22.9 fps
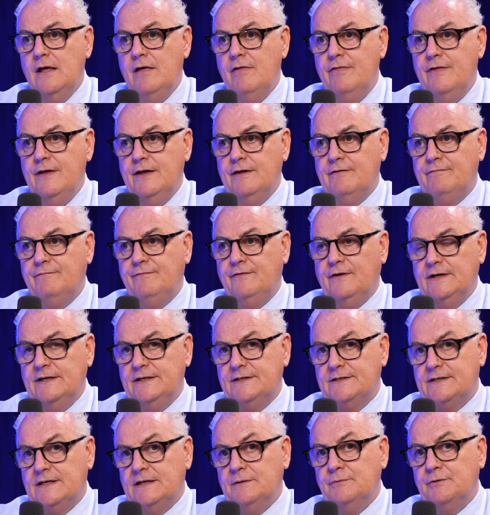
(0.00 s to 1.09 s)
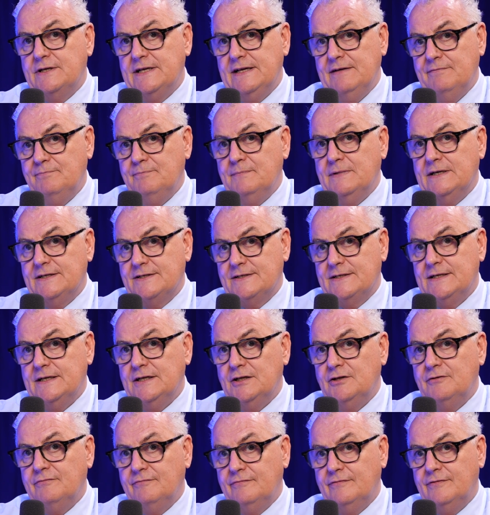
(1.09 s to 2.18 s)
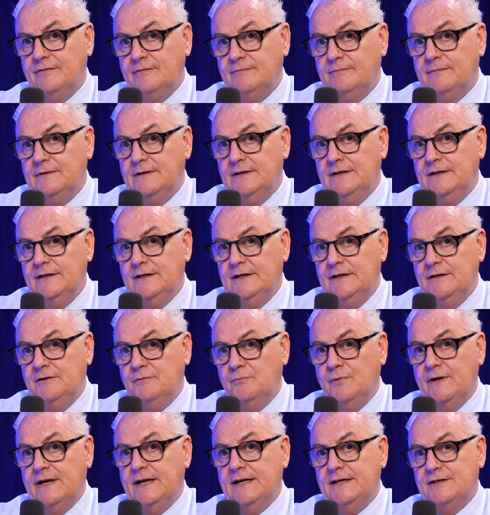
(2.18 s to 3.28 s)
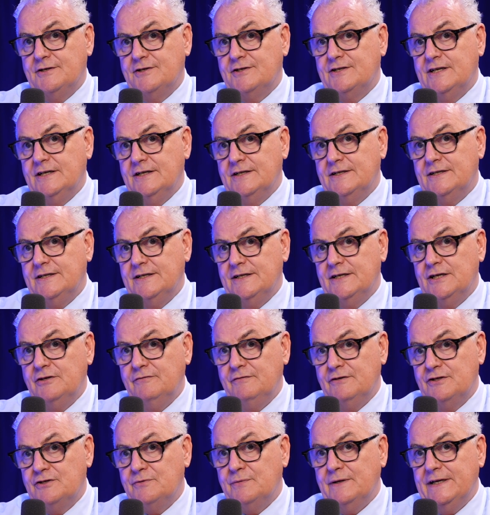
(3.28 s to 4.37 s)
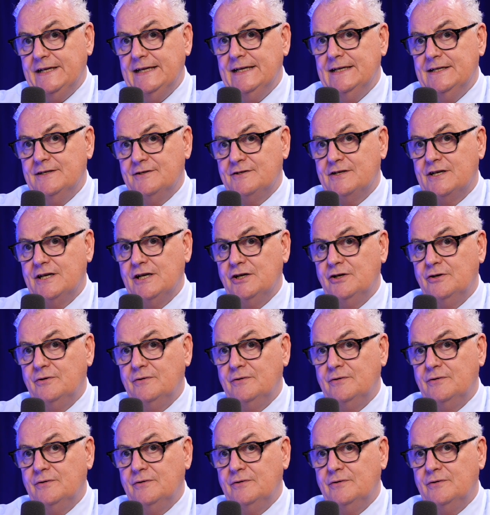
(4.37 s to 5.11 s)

the advice I would give myself when I started over 20 years ago,